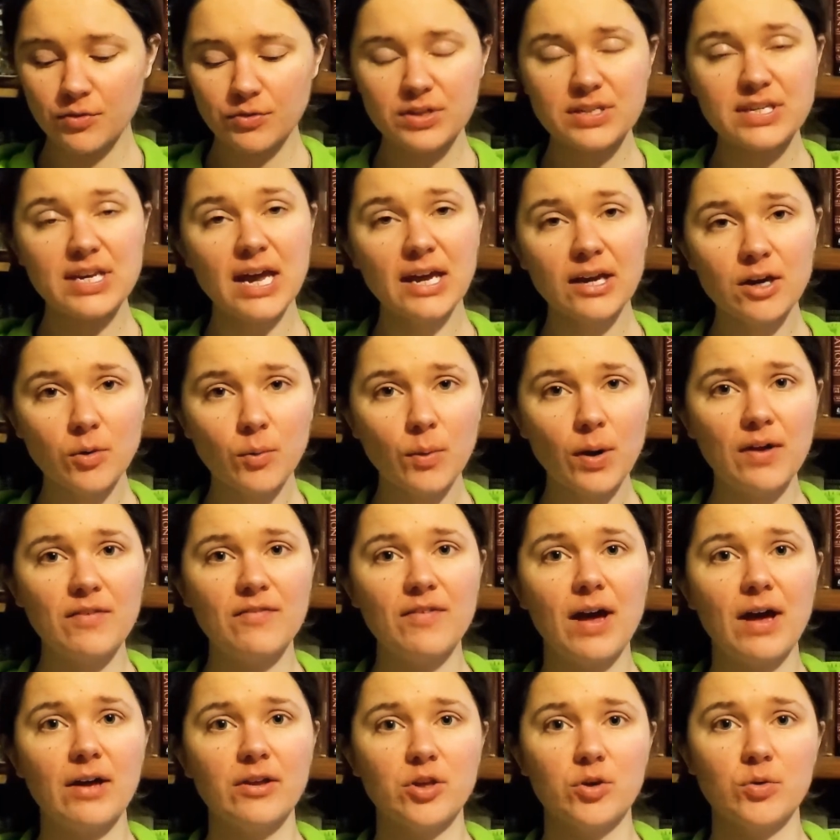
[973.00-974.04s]
And so the
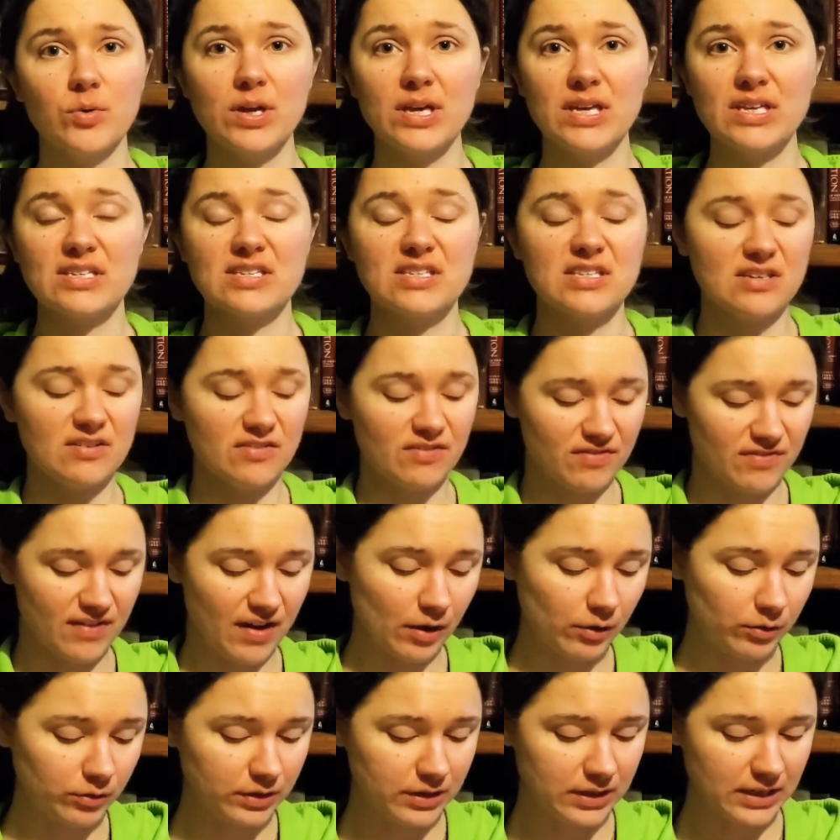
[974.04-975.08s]
takeaway value is
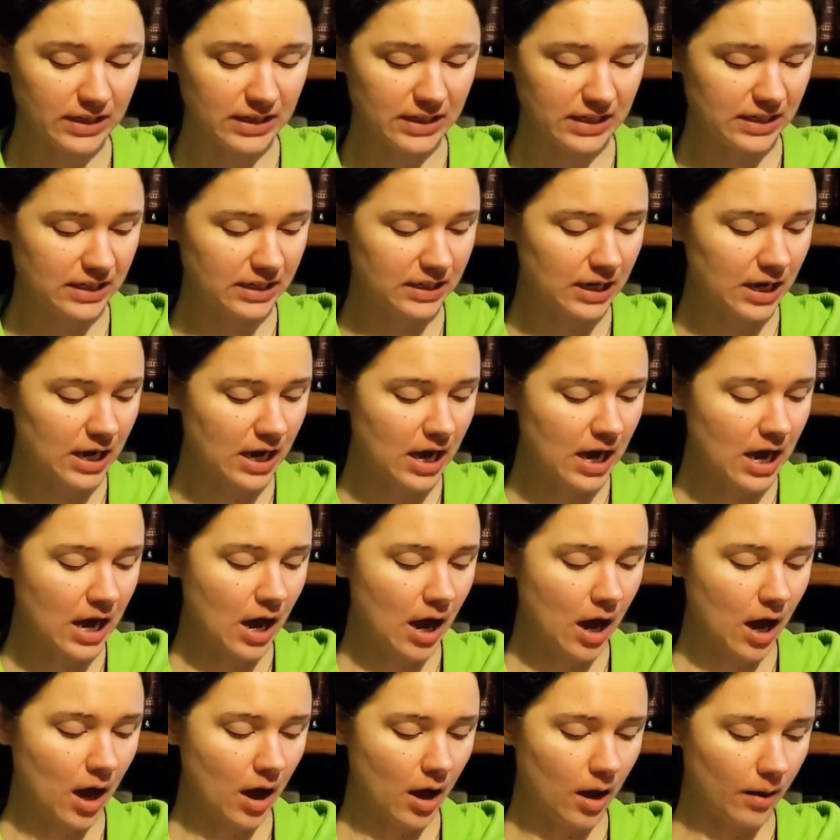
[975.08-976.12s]
the felt need
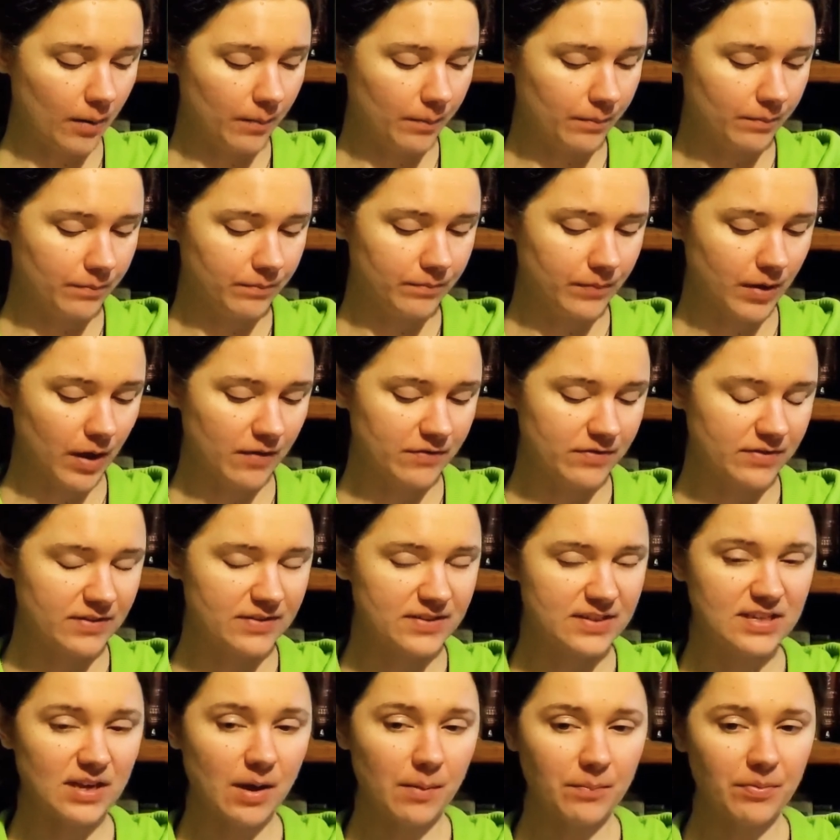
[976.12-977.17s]
um,
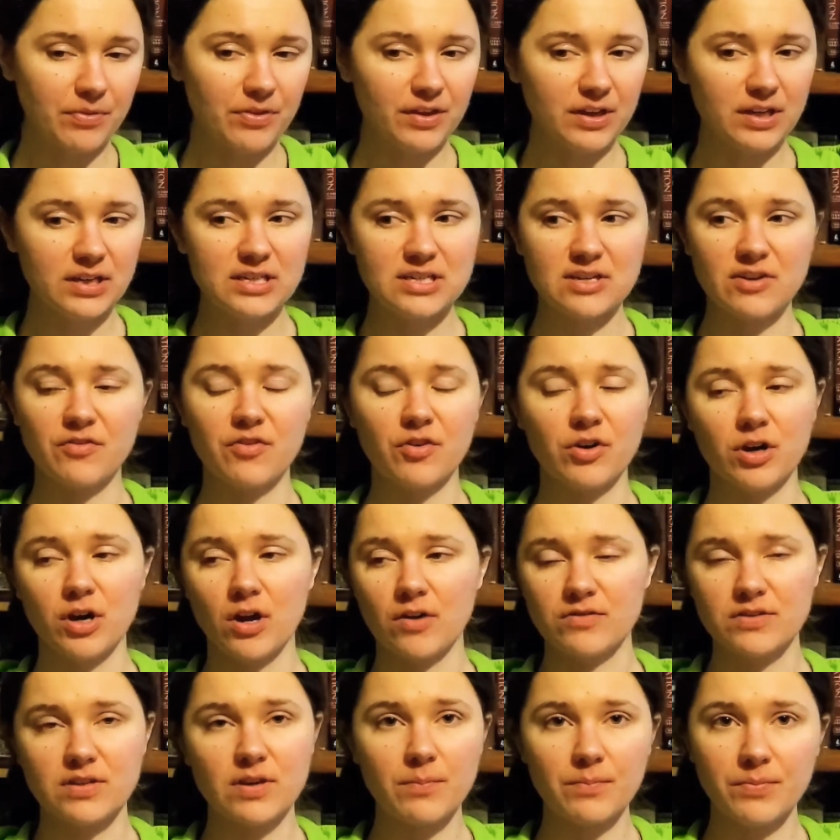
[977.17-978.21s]
of something
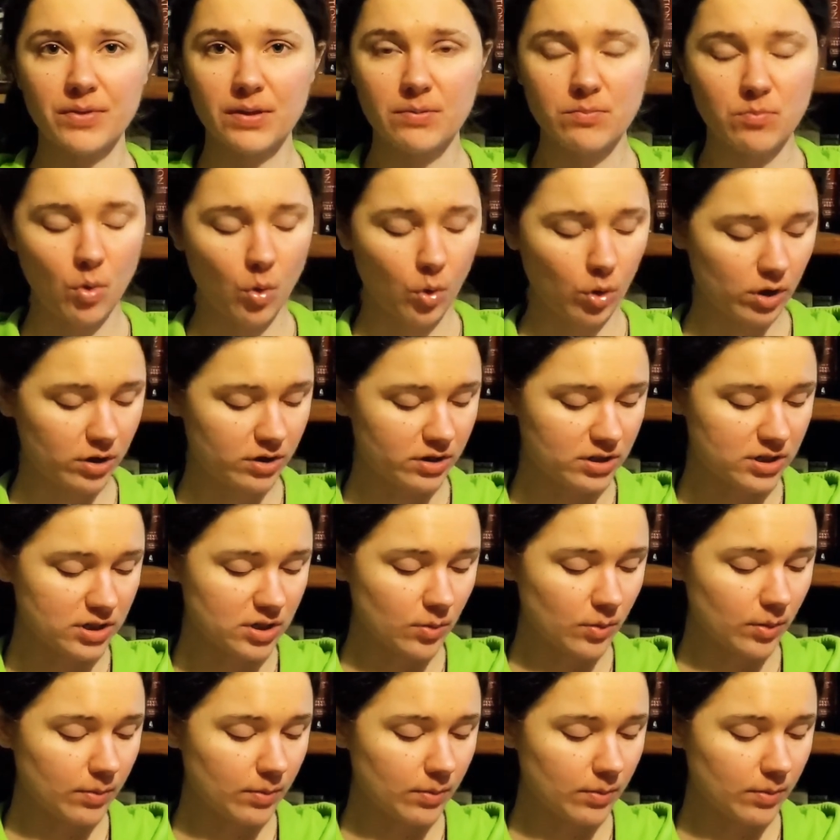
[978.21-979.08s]
different, of something more.